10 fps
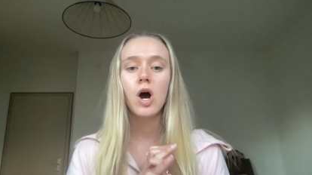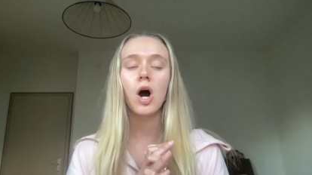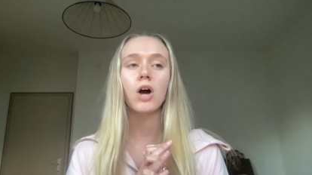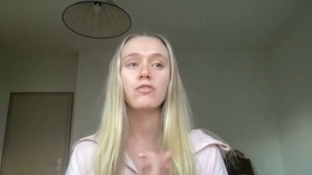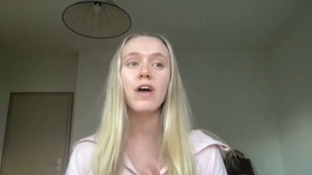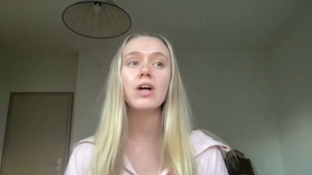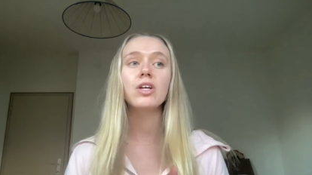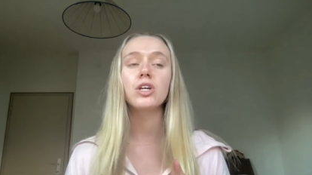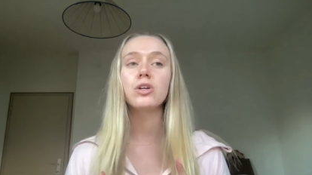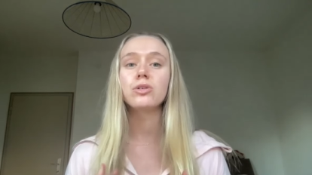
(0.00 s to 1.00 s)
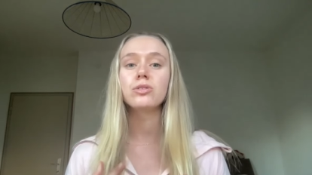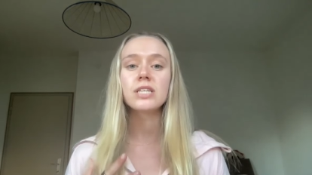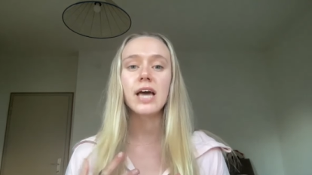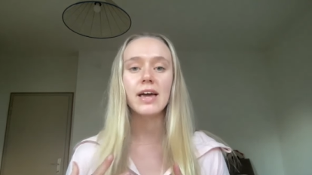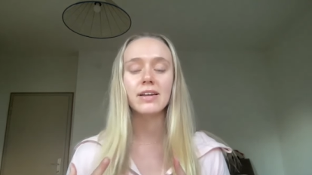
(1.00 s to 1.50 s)
our values
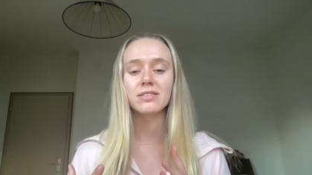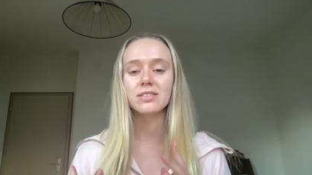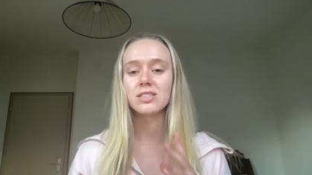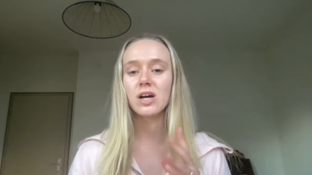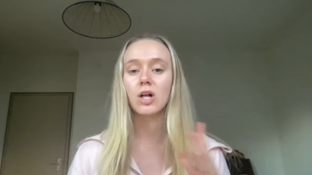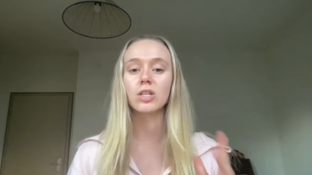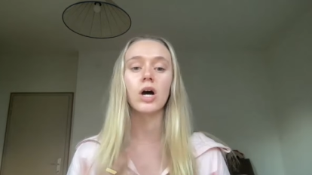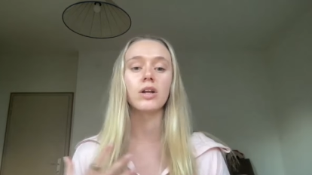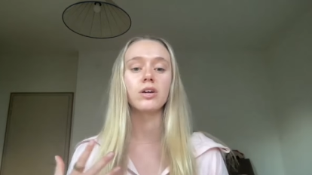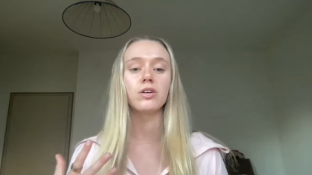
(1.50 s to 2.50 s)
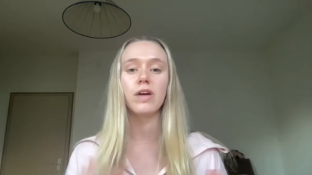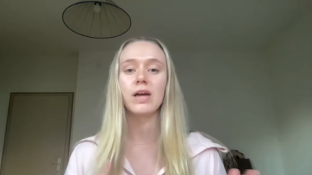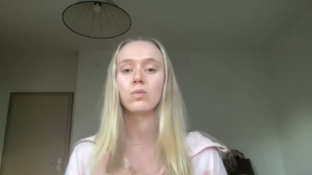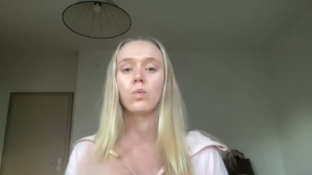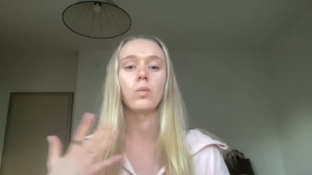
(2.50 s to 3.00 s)
and a lot of
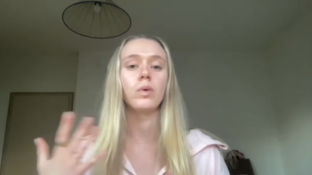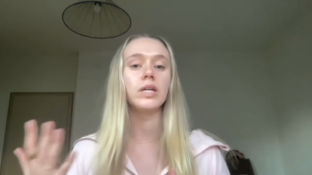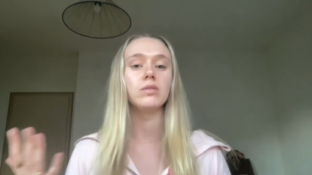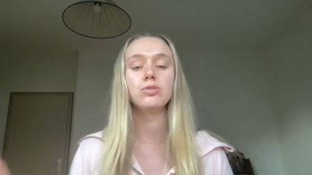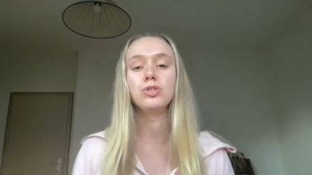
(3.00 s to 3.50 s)
and what we